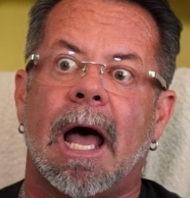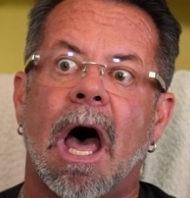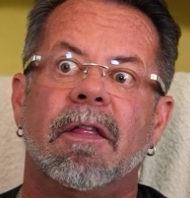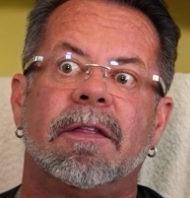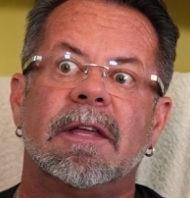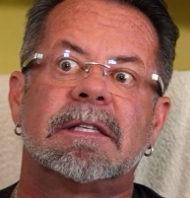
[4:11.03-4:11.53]

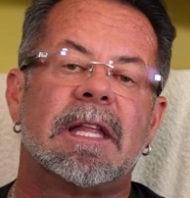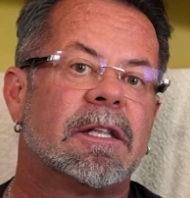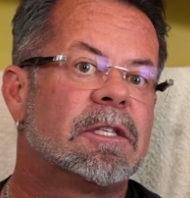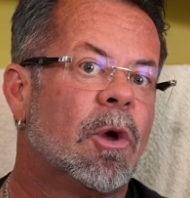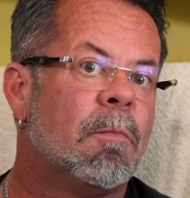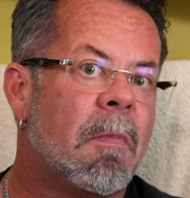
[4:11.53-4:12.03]
Other things,
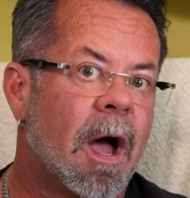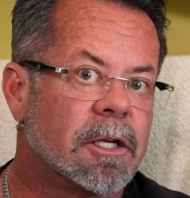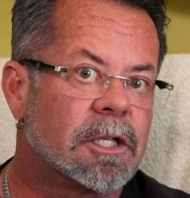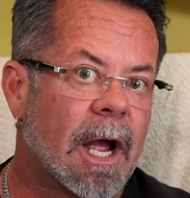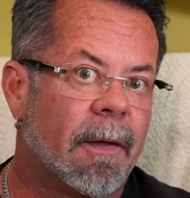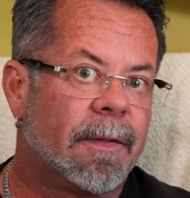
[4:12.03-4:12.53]
not so
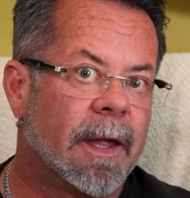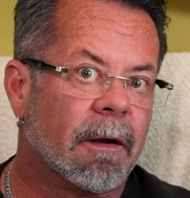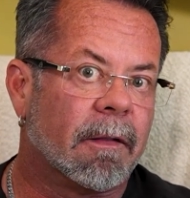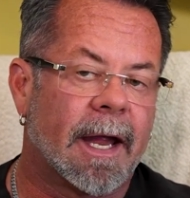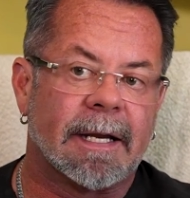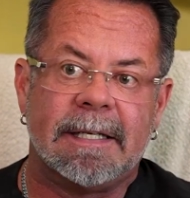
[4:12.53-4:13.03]
much out
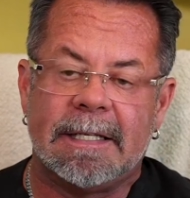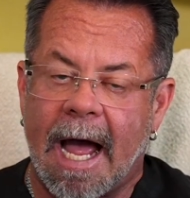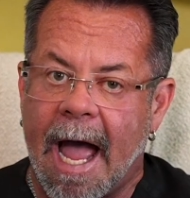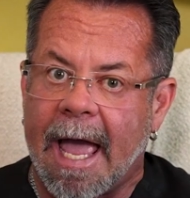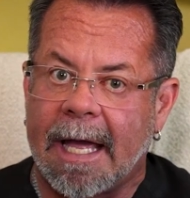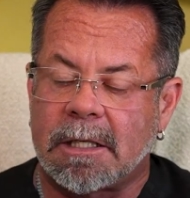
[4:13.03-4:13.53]
there, like
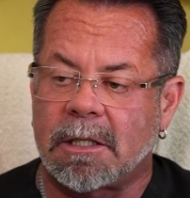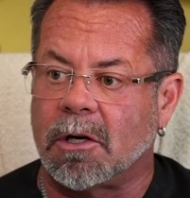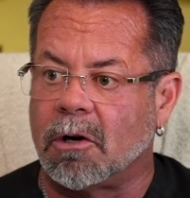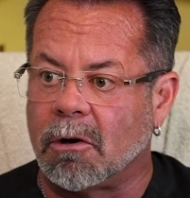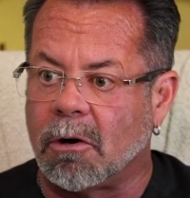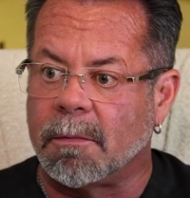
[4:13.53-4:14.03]
diet,
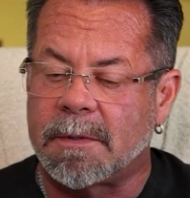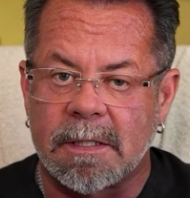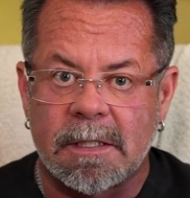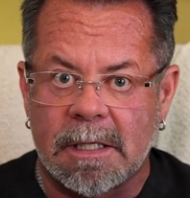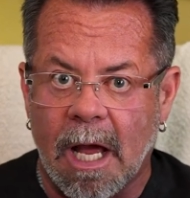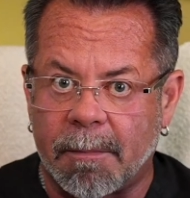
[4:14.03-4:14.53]
herbs,
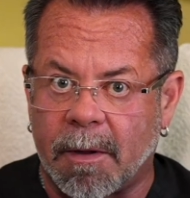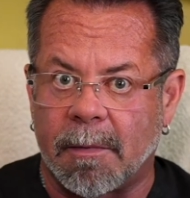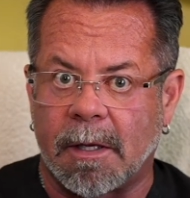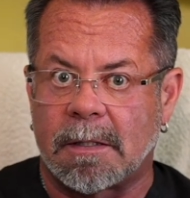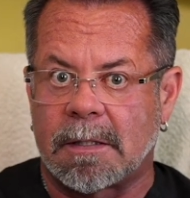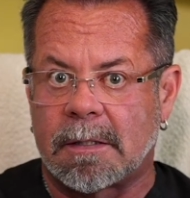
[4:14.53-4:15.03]
and
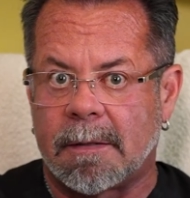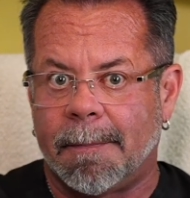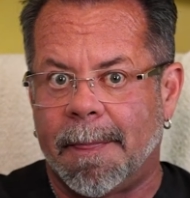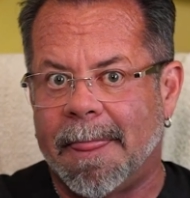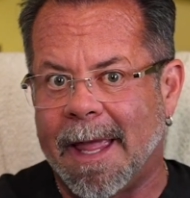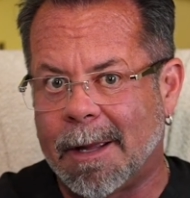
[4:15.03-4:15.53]
supplements.
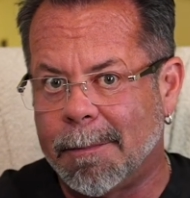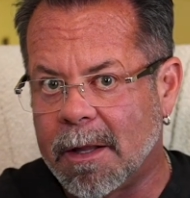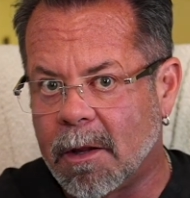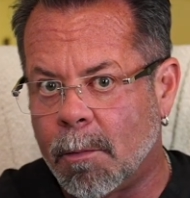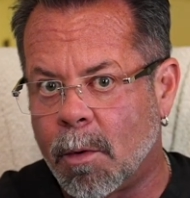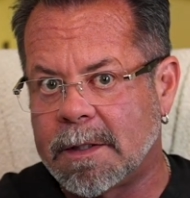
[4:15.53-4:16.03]
They could be a
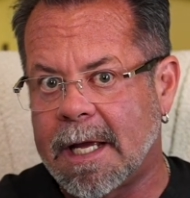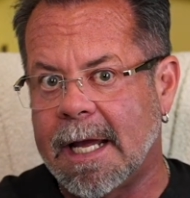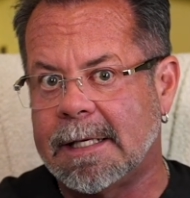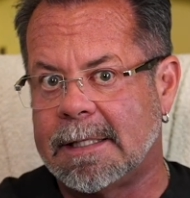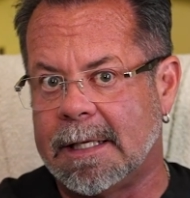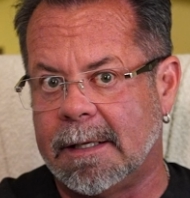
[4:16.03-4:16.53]
little more
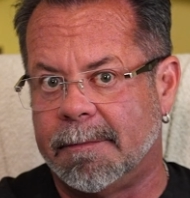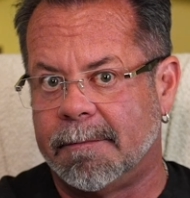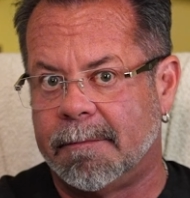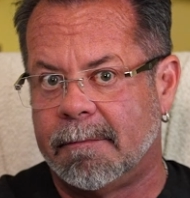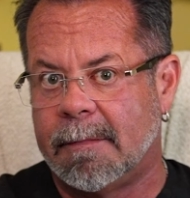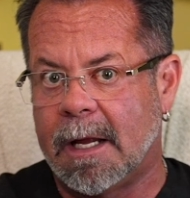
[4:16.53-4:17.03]
dicey
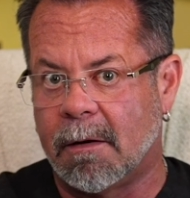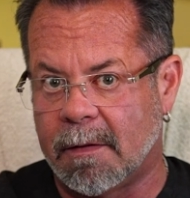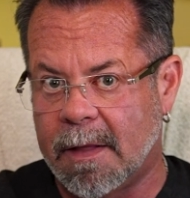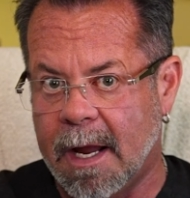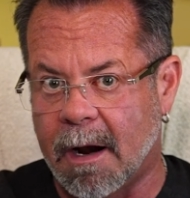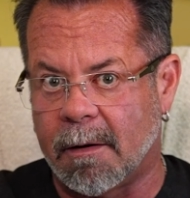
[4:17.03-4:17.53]
here
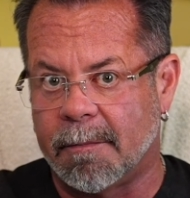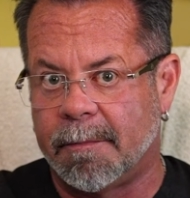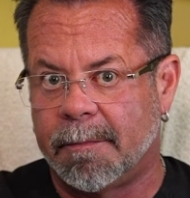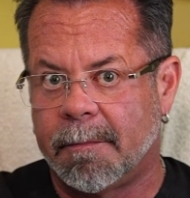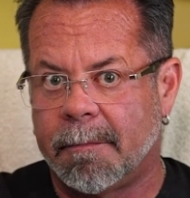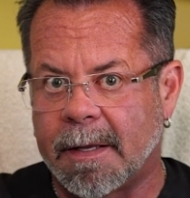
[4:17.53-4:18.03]
and there.
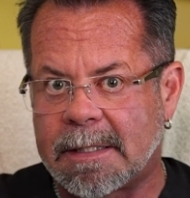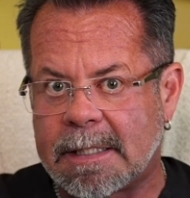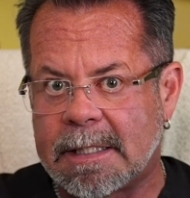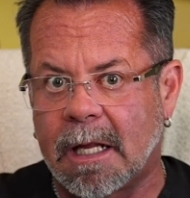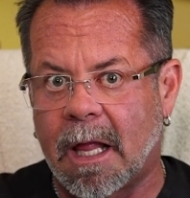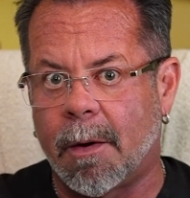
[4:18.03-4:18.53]
But
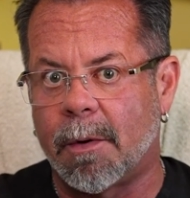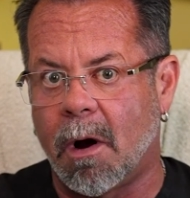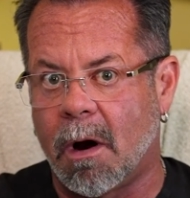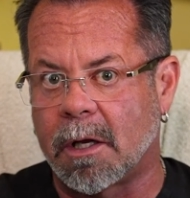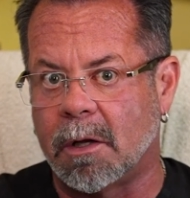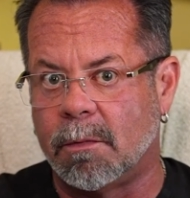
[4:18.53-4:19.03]
still, I would
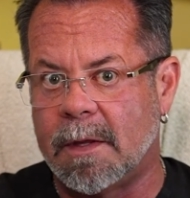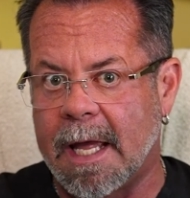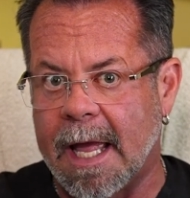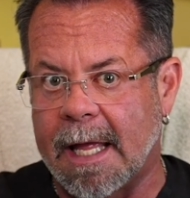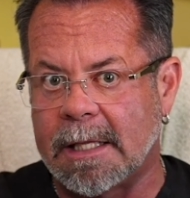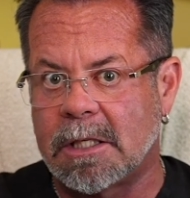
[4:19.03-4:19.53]
argue
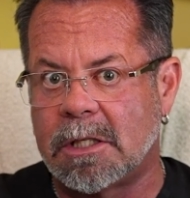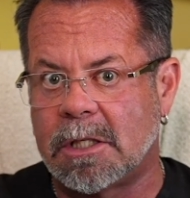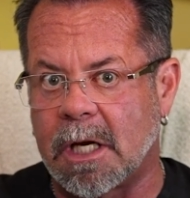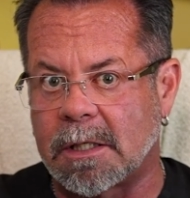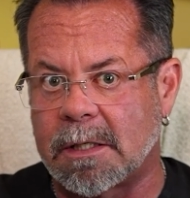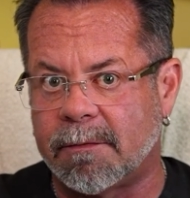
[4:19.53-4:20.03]
the ends
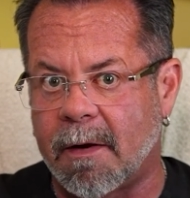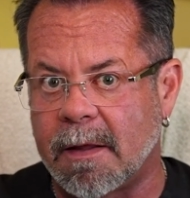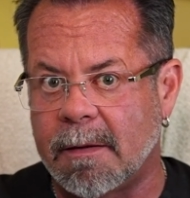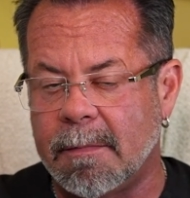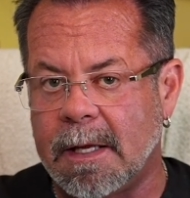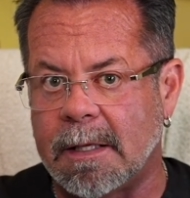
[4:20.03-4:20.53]
justify
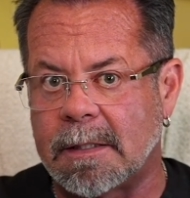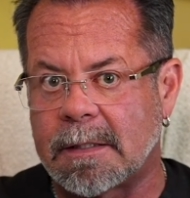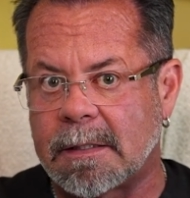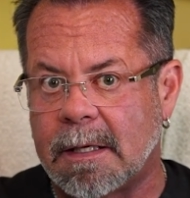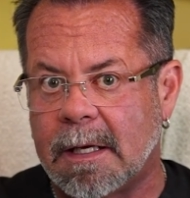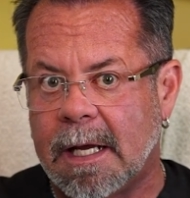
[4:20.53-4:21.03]
the
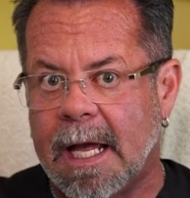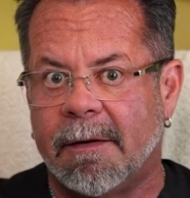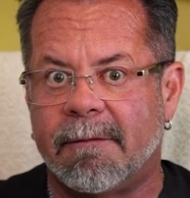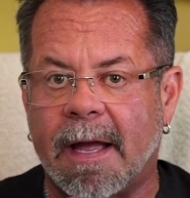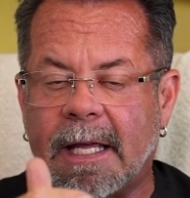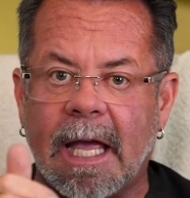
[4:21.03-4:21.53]
means.
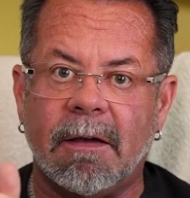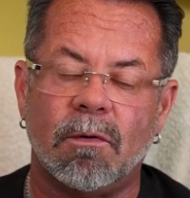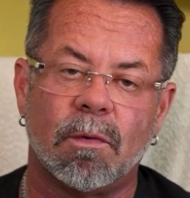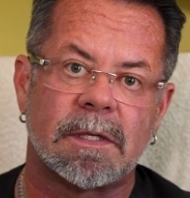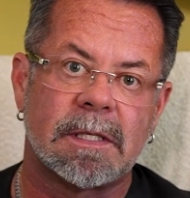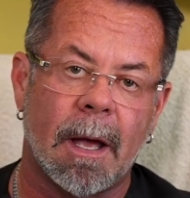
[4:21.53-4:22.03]
If I gave
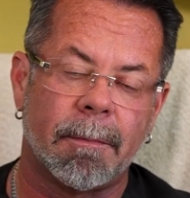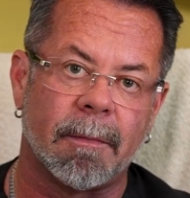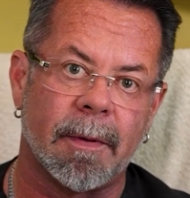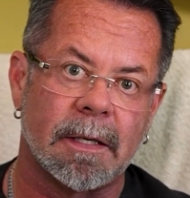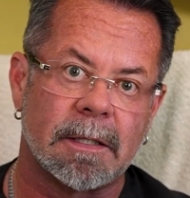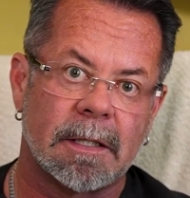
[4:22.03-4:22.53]
you a
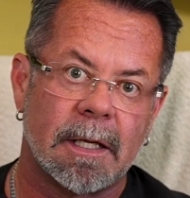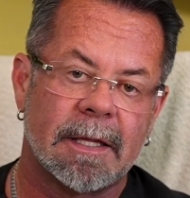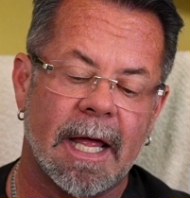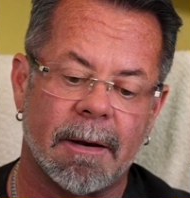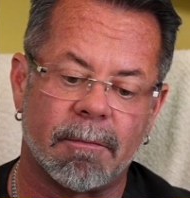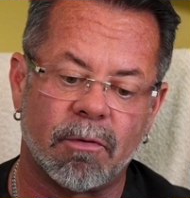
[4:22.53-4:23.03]
supplement
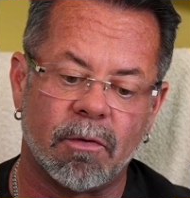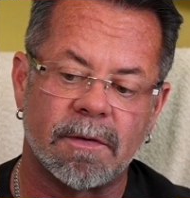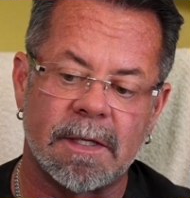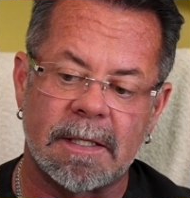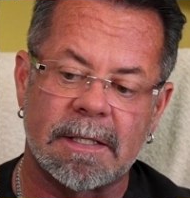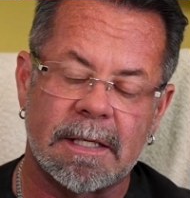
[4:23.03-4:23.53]
that
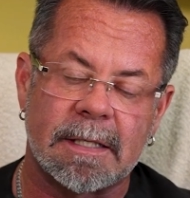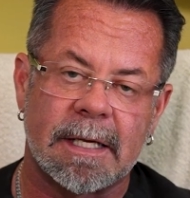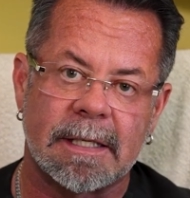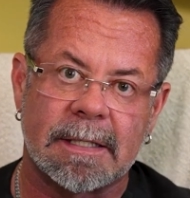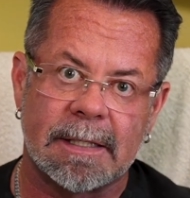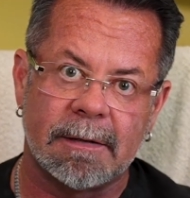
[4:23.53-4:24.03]
improves insulin
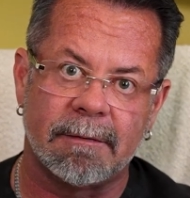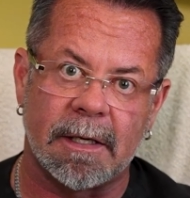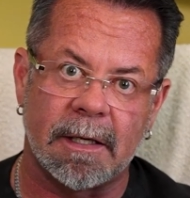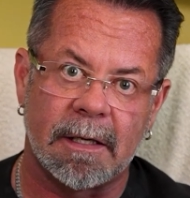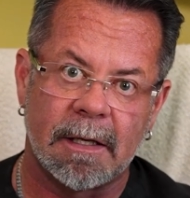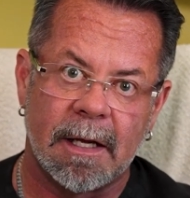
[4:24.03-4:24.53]

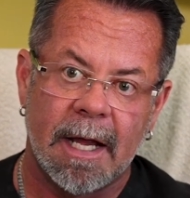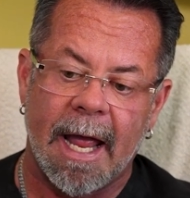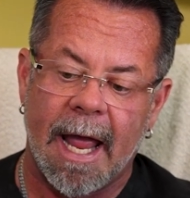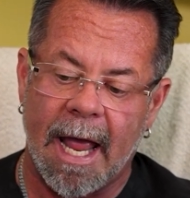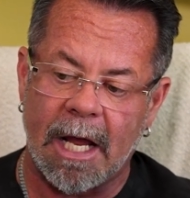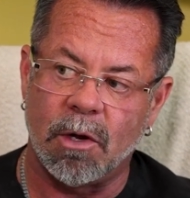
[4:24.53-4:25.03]
sensitivity
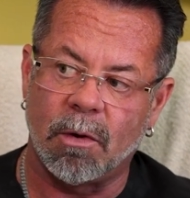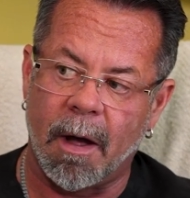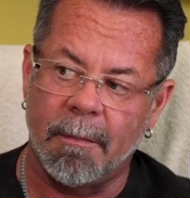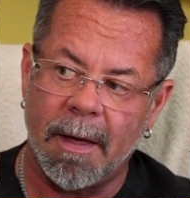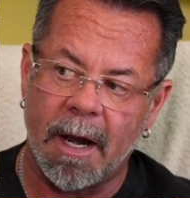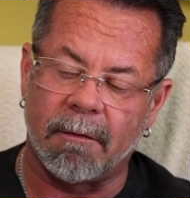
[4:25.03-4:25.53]
and you
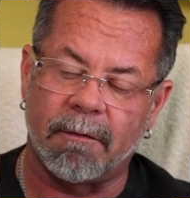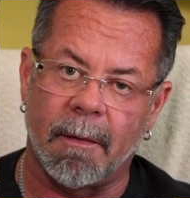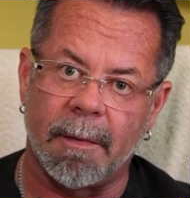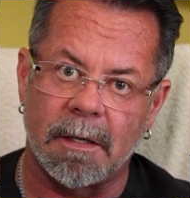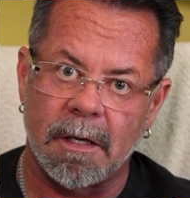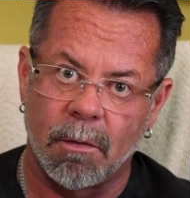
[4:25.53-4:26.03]
got better
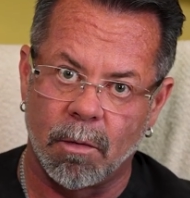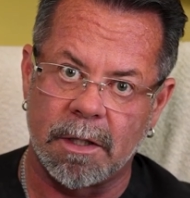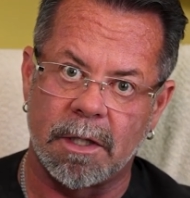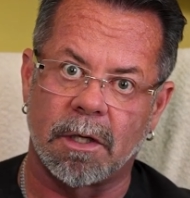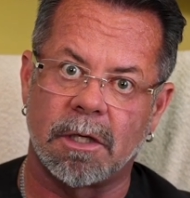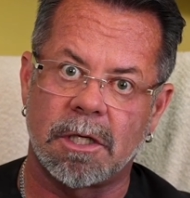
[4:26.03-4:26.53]
from it, we
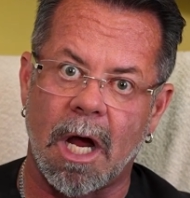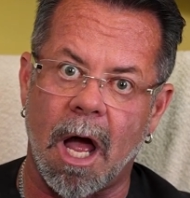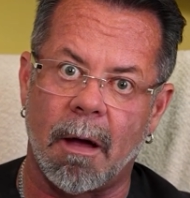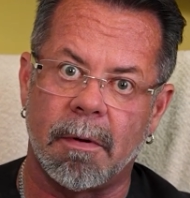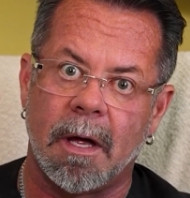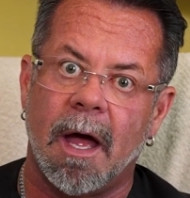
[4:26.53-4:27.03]
did a good
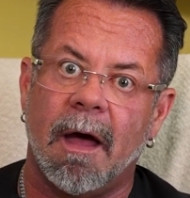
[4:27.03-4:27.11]
job.